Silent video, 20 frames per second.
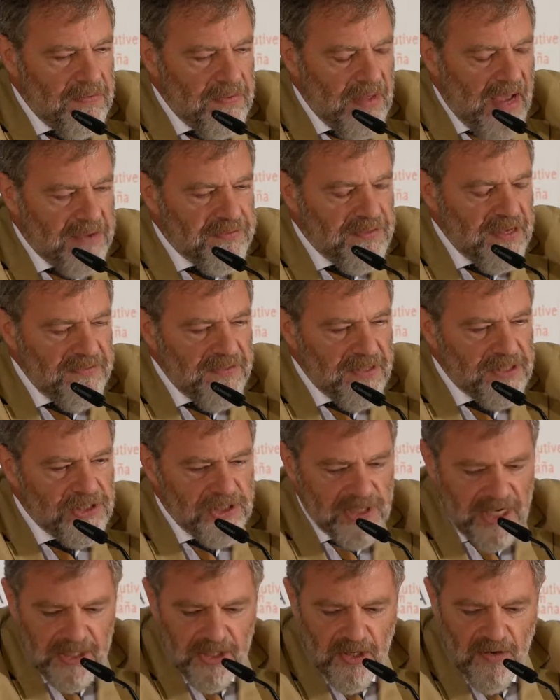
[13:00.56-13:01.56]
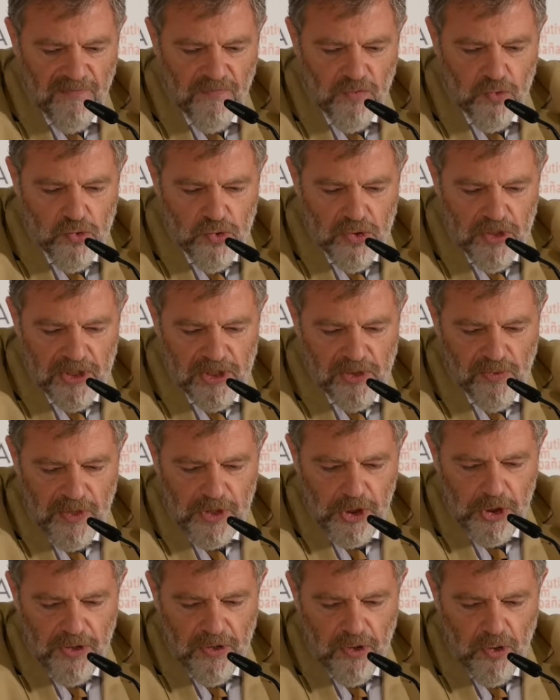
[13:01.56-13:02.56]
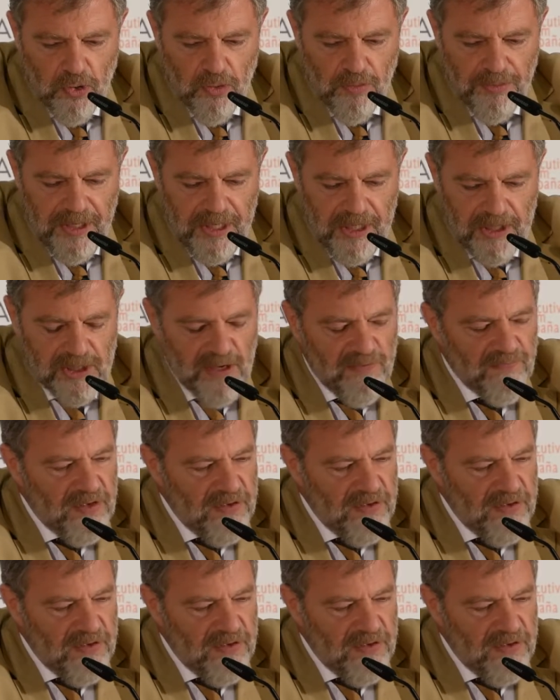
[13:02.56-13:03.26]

I think the set of rules which the Europeans have